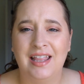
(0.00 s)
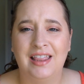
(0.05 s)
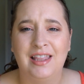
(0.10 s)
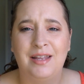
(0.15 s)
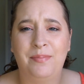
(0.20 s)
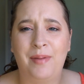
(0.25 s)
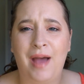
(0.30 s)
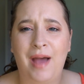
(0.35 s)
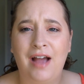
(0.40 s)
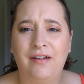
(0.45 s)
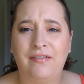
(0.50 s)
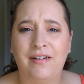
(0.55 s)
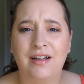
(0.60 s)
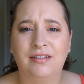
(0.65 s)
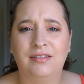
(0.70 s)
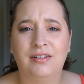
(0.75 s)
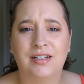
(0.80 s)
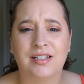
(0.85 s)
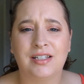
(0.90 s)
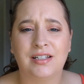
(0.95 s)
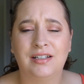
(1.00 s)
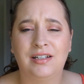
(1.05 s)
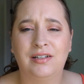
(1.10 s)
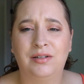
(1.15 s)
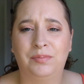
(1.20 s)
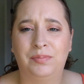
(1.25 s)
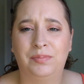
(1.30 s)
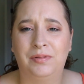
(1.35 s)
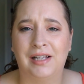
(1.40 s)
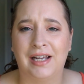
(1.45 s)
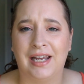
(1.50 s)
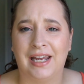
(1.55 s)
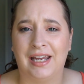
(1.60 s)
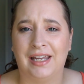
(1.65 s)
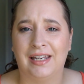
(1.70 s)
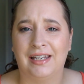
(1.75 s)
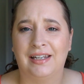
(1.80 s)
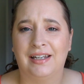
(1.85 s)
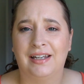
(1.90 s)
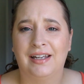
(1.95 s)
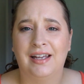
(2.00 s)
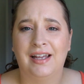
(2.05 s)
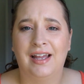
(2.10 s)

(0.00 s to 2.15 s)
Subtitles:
The background looks a little plain.